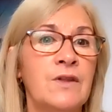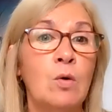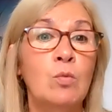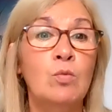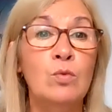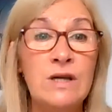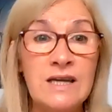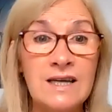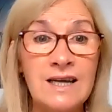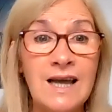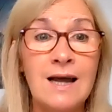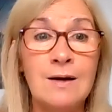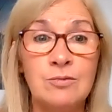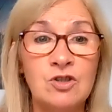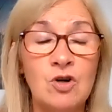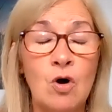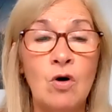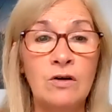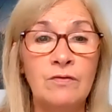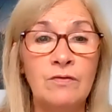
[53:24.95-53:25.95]
We kept
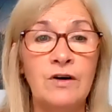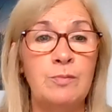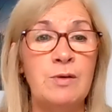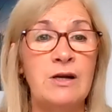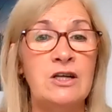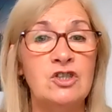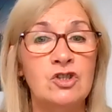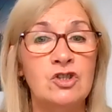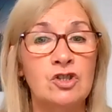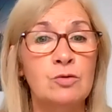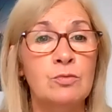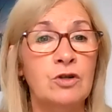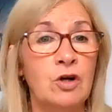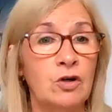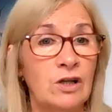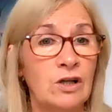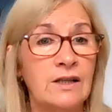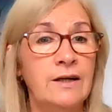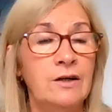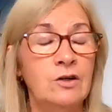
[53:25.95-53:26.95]
all of our patients who were on
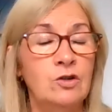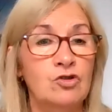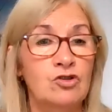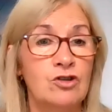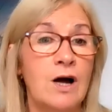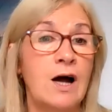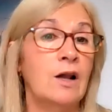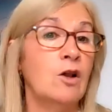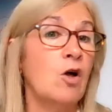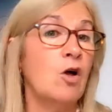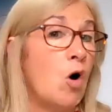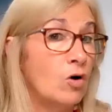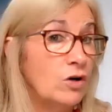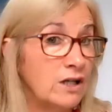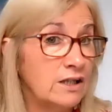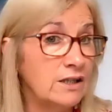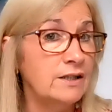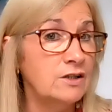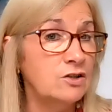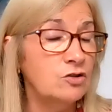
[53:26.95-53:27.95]
a clinical trial on a
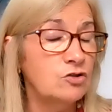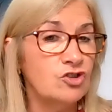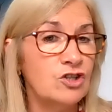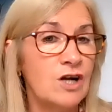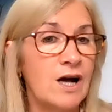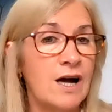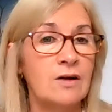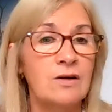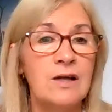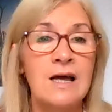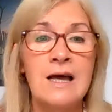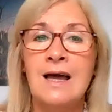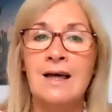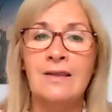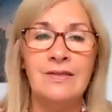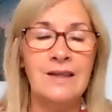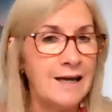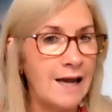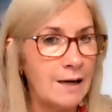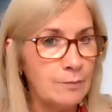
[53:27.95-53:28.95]
clinical trial.
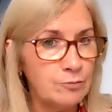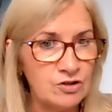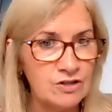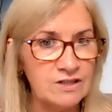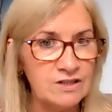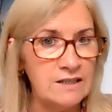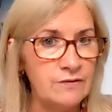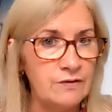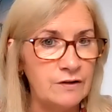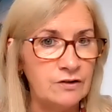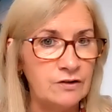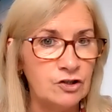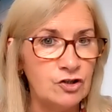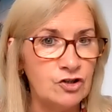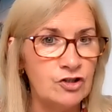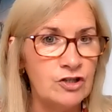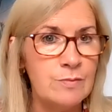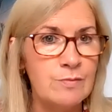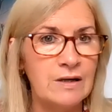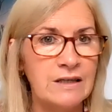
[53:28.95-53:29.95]
They kept receiving their
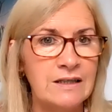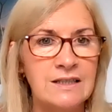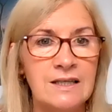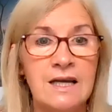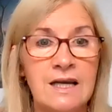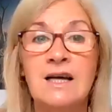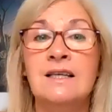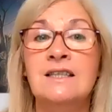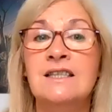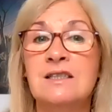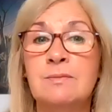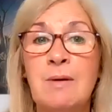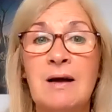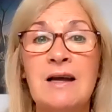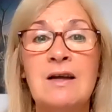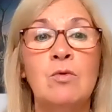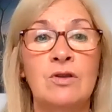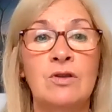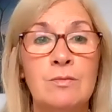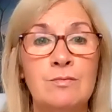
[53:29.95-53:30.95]
treatment
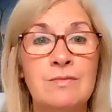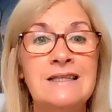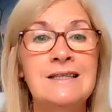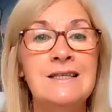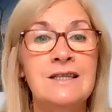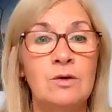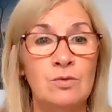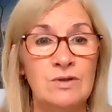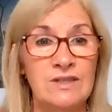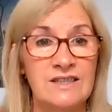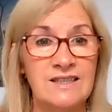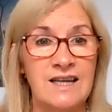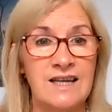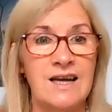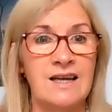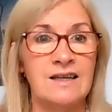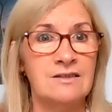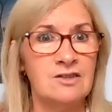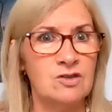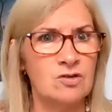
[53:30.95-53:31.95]
despite what the media was
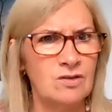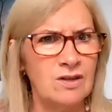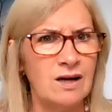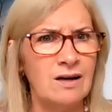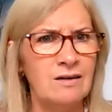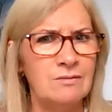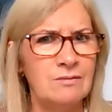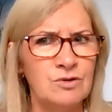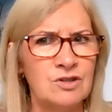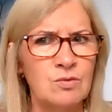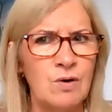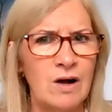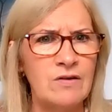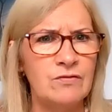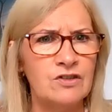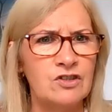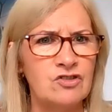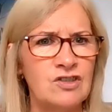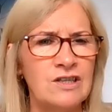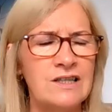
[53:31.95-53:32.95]
saying. So that it was quite
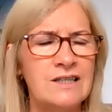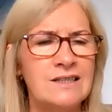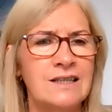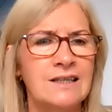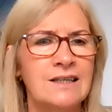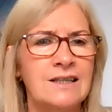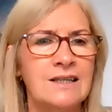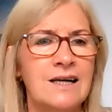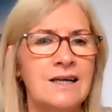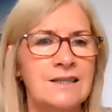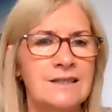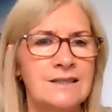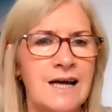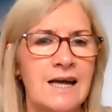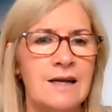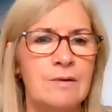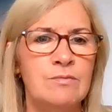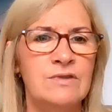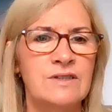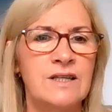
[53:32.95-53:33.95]
frustrating at
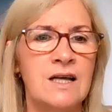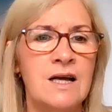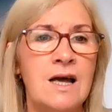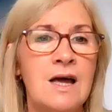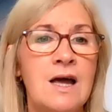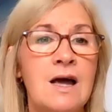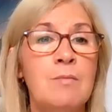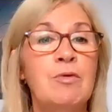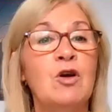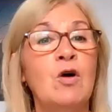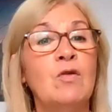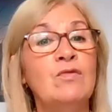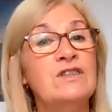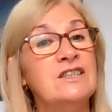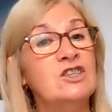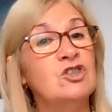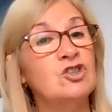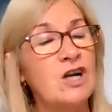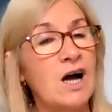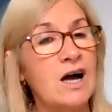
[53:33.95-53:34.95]
times. But
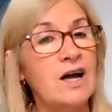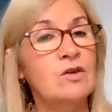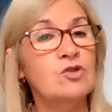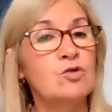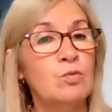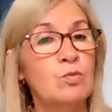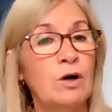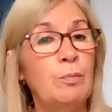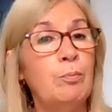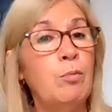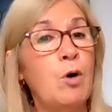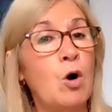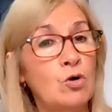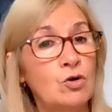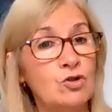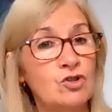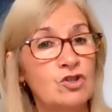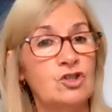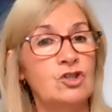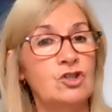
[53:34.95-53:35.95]
obviously trials were
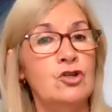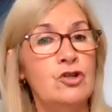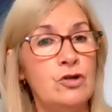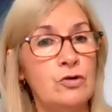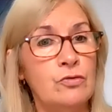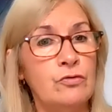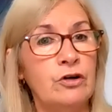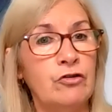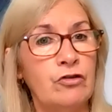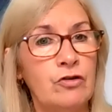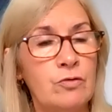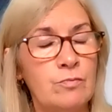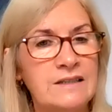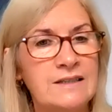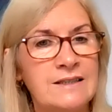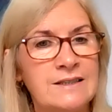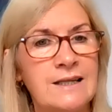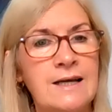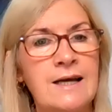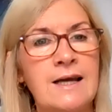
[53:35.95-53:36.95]
paused to new
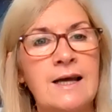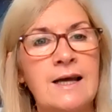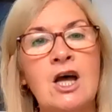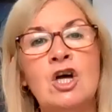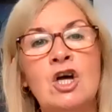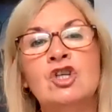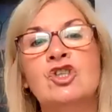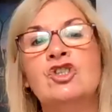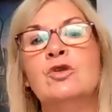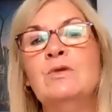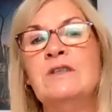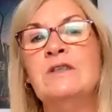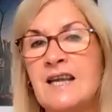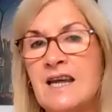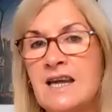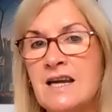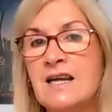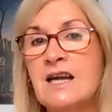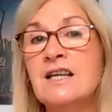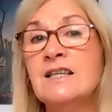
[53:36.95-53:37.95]
recruitment. So it's
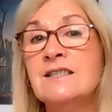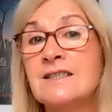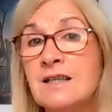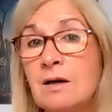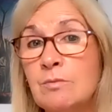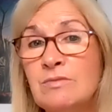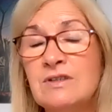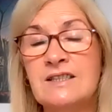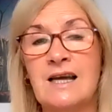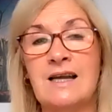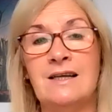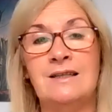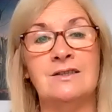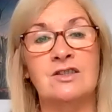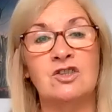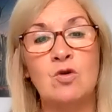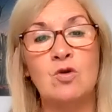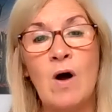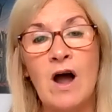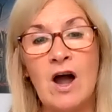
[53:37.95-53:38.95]
taking some
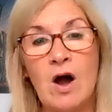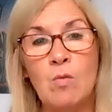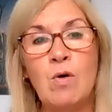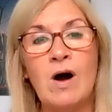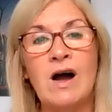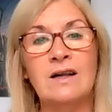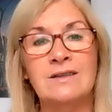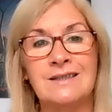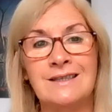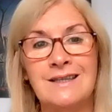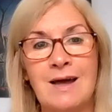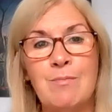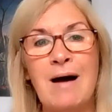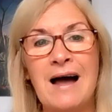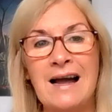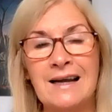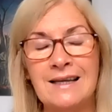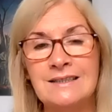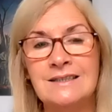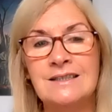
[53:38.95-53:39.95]
centres quite a while to get
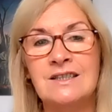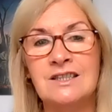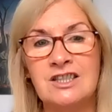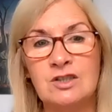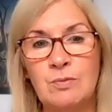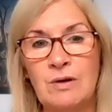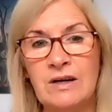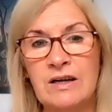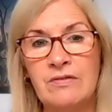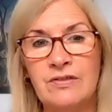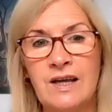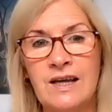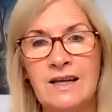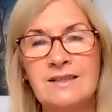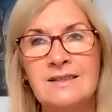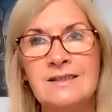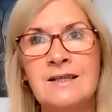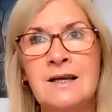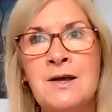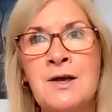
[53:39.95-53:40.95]
back into the swing of
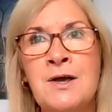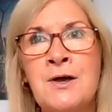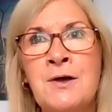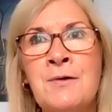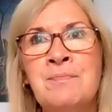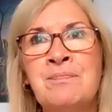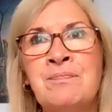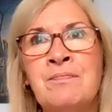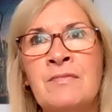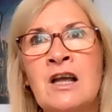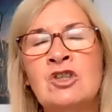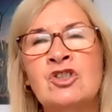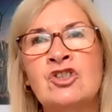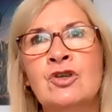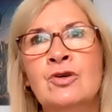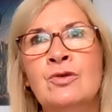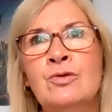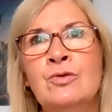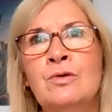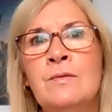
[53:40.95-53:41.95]
things.
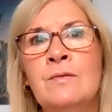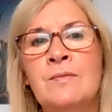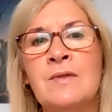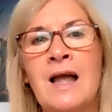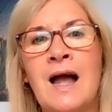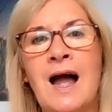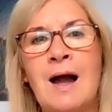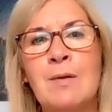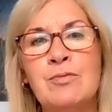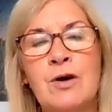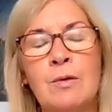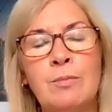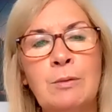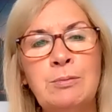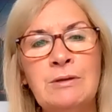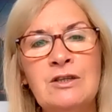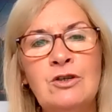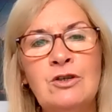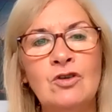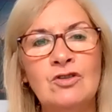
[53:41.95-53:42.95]
So I'm
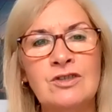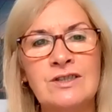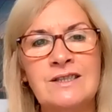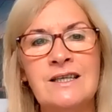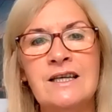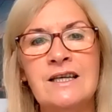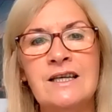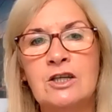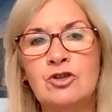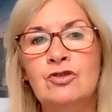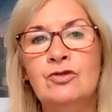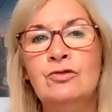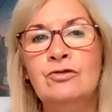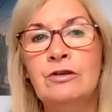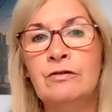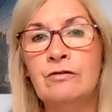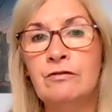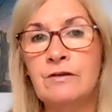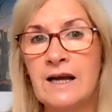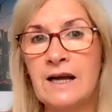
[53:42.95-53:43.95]
probably not seeing a true
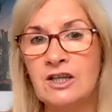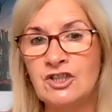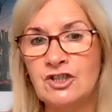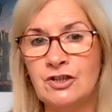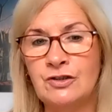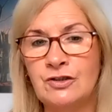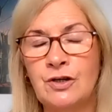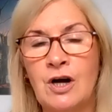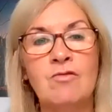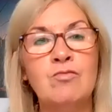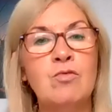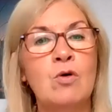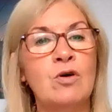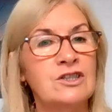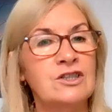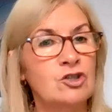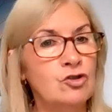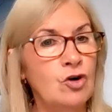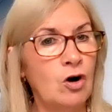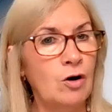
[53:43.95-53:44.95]
reflection of what
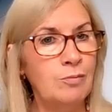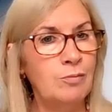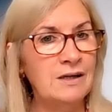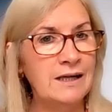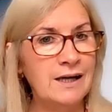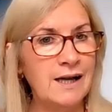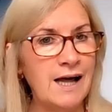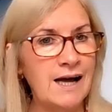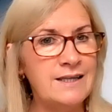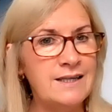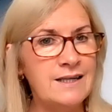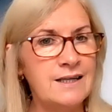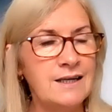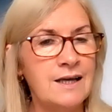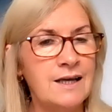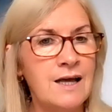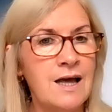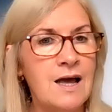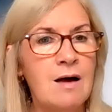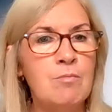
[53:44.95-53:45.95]
it's normally like.
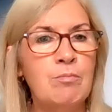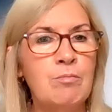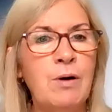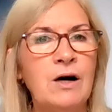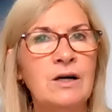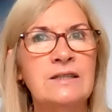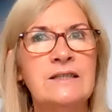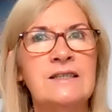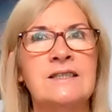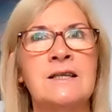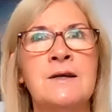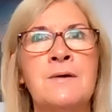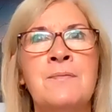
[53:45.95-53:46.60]
But